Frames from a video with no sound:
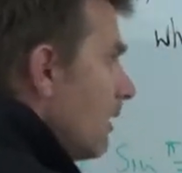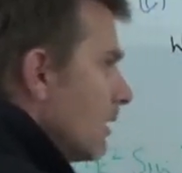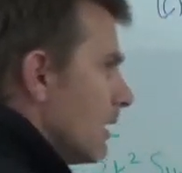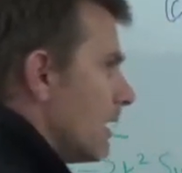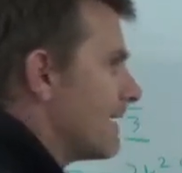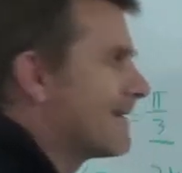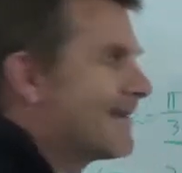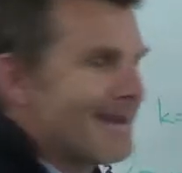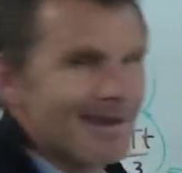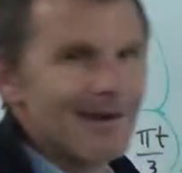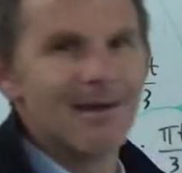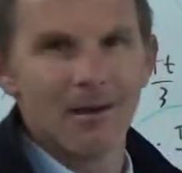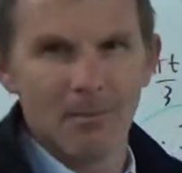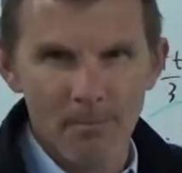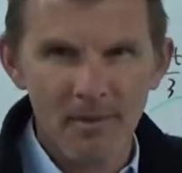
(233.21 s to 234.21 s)
again,
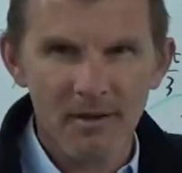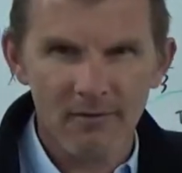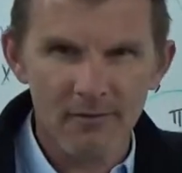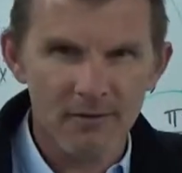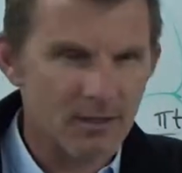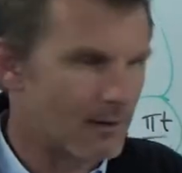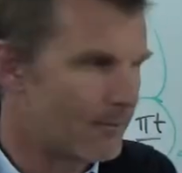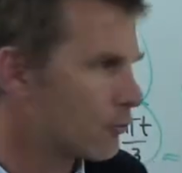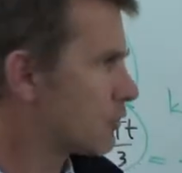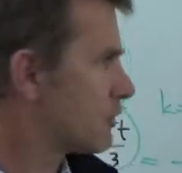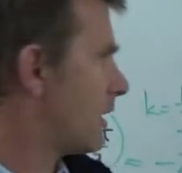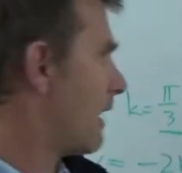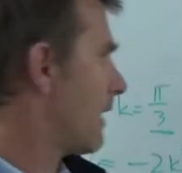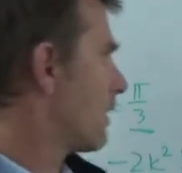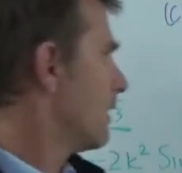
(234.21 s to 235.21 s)
bit of a double
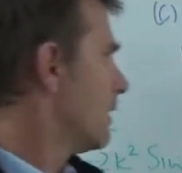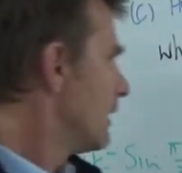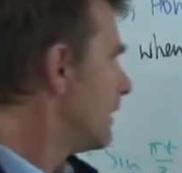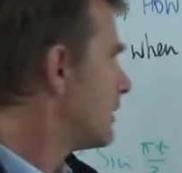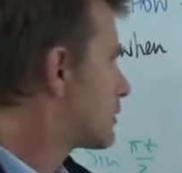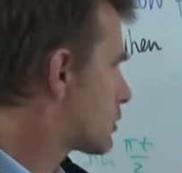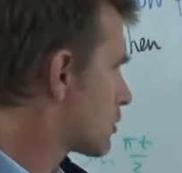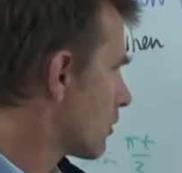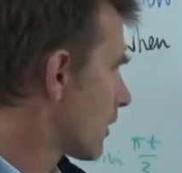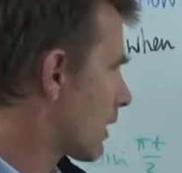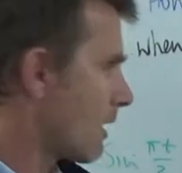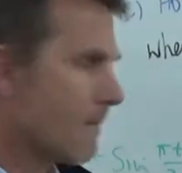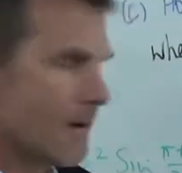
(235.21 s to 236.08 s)
check, it should have come